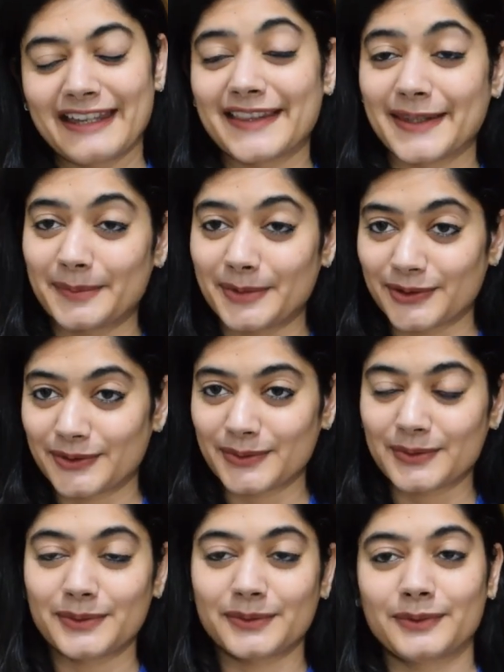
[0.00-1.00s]
Number
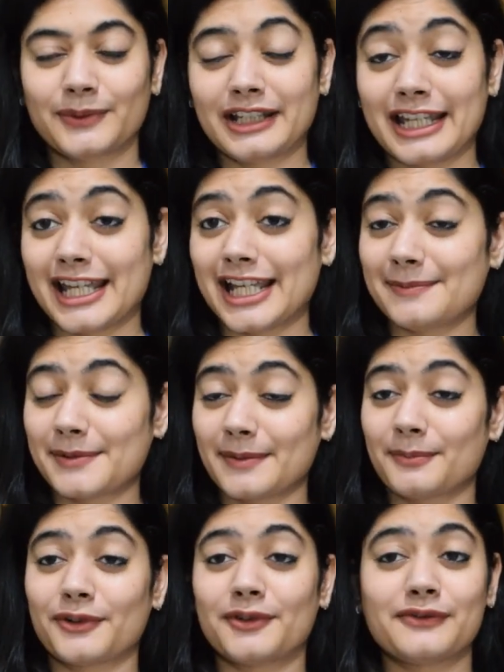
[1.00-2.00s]
two, helps
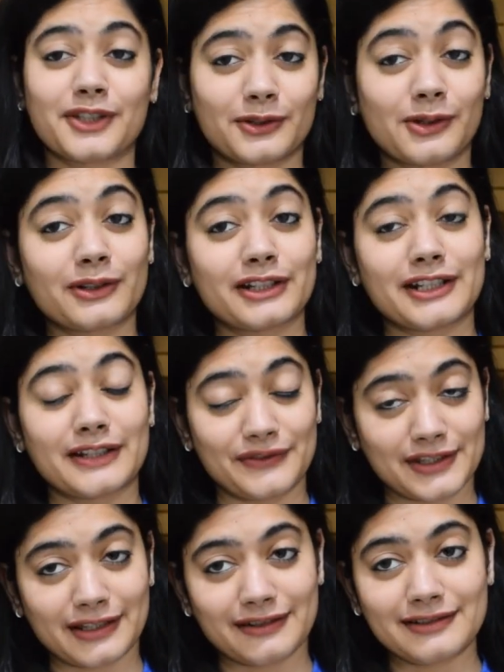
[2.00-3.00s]
improve your cognitive
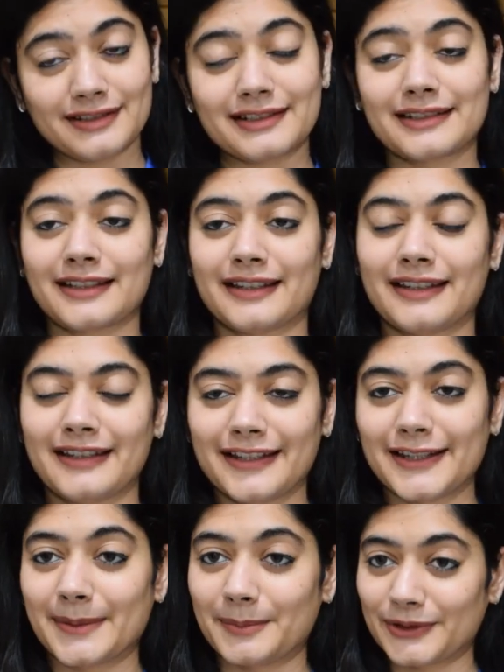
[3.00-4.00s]
skills.
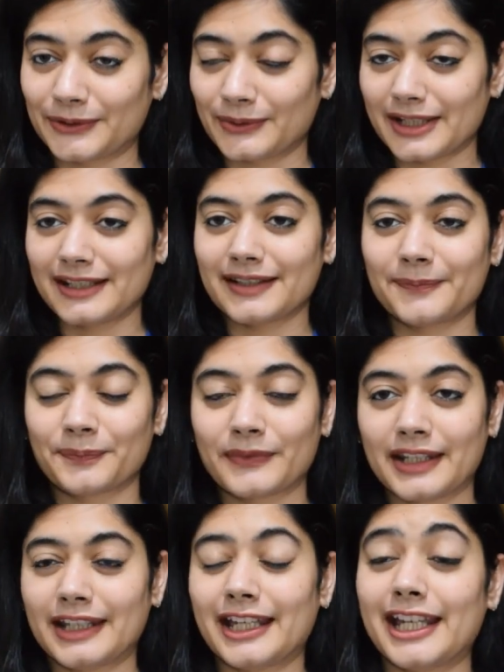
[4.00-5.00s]
Number three,
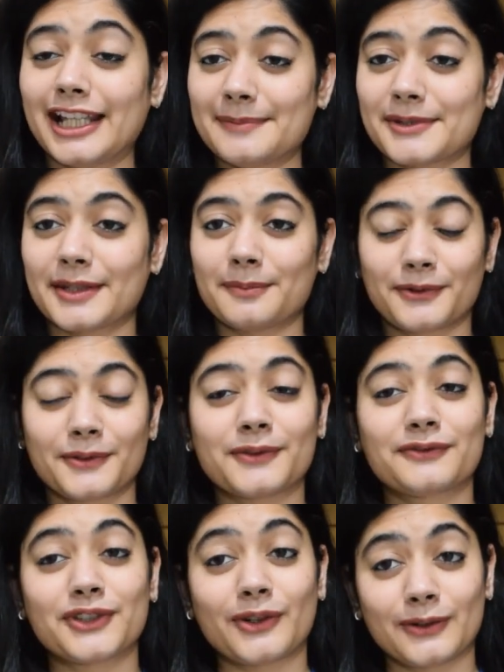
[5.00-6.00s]
helps
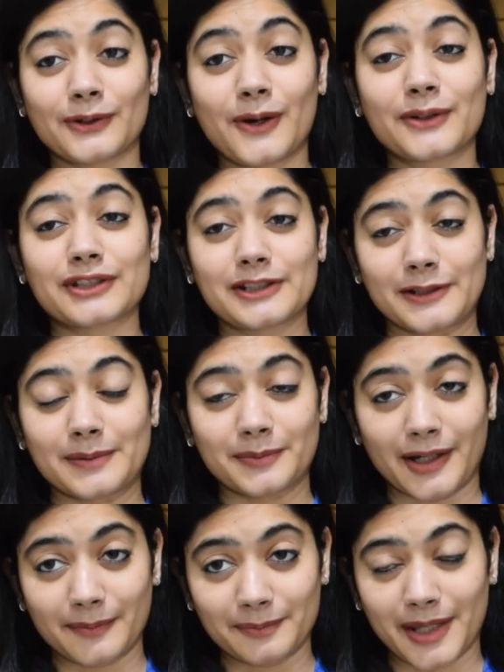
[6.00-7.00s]
improve your long-term
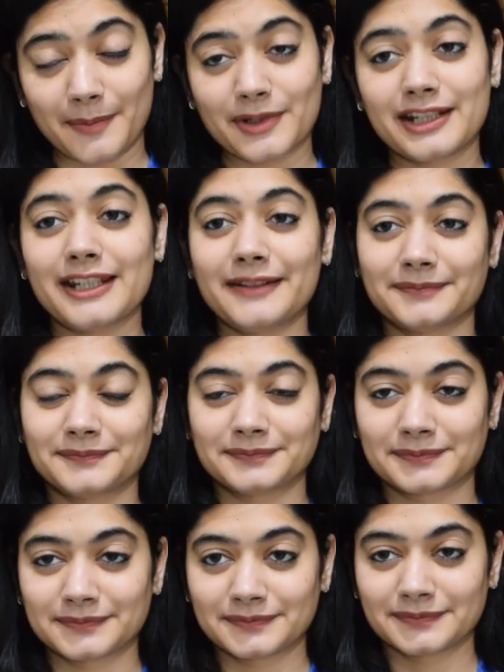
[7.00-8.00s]
memory.
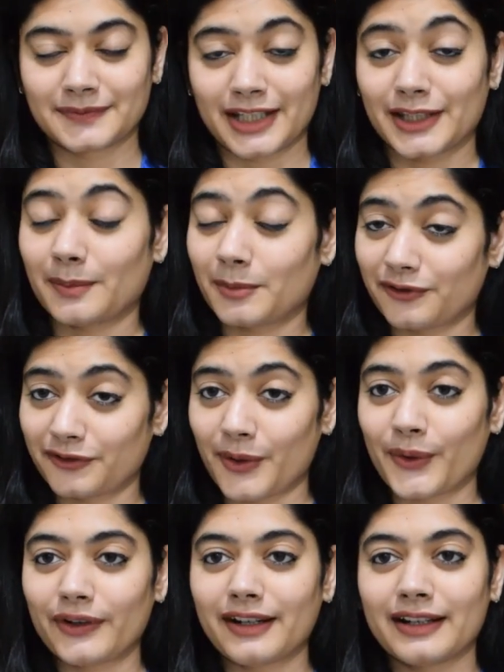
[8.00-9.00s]
Number
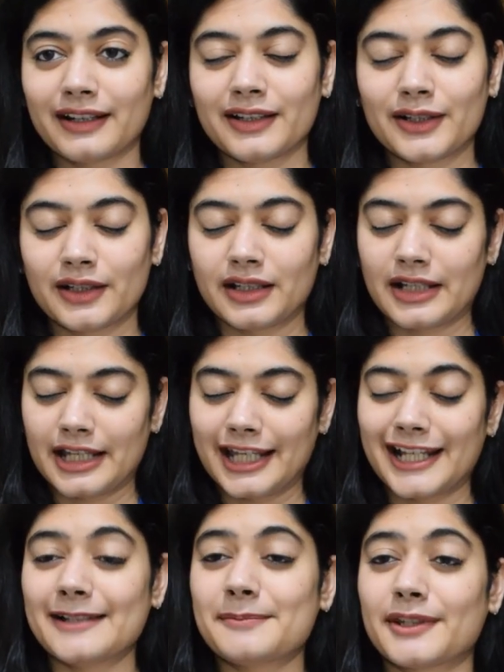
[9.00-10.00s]
four,
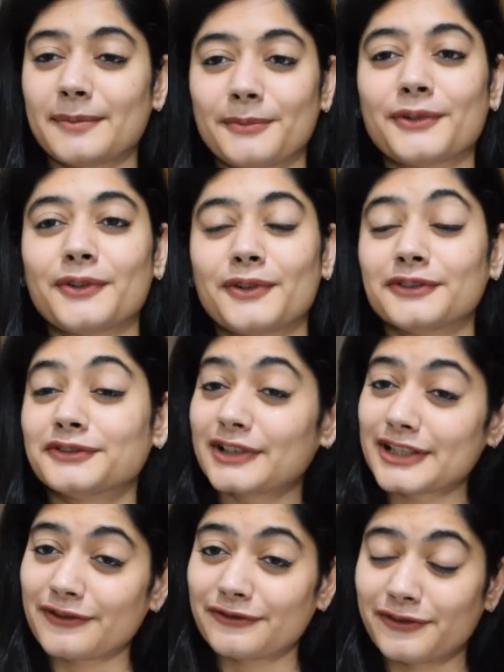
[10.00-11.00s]
helps improve
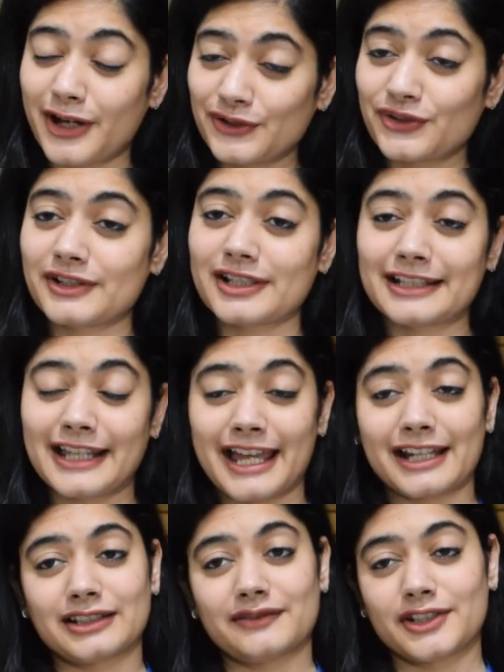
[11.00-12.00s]
the functional
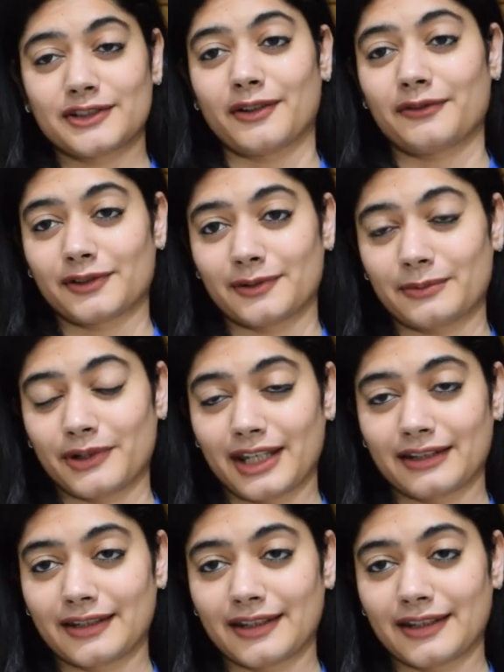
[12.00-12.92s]
activity of your brain.